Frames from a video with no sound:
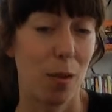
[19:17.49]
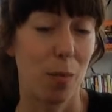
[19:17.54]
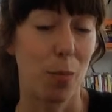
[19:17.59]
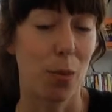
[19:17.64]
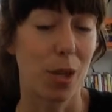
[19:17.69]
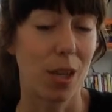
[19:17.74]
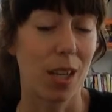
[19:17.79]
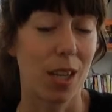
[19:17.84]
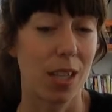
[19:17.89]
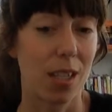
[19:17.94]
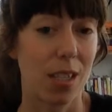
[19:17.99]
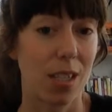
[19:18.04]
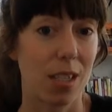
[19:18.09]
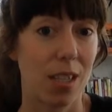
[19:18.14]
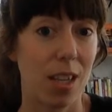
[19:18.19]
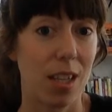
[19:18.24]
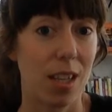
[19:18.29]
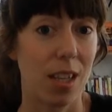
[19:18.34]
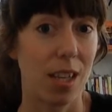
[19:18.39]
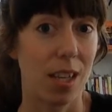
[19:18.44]
because
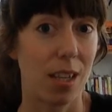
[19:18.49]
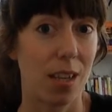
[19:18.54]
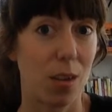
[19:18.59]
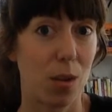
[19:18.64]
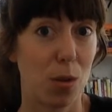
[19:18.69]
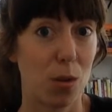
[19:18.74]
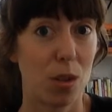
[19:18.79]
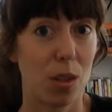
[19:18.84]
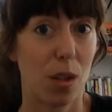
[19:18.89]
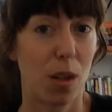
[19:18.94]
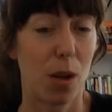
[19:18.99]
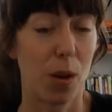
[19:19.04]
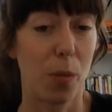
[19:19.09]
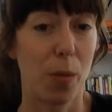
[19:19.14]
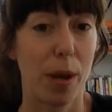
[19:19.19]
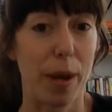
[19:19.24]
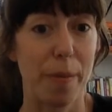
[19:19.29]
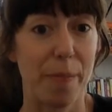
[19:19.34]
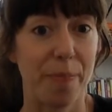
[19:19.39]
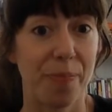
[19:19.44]
I think it goes a long
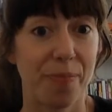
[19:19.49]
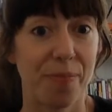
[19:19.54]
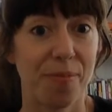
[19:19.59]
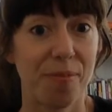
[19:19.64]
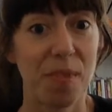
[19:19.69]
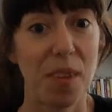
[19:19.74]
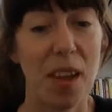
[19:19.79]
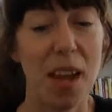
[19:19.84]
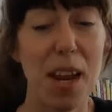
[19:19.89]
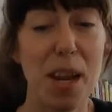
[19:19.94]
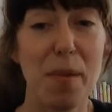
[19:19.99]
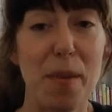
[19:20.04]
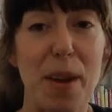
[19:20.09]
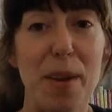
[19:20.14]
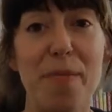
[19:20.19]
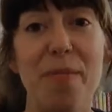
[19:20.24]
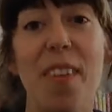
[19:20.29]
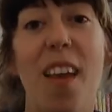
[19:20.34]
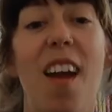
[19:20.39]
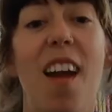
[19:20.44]
way.
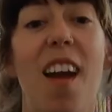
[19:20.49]
Anyway,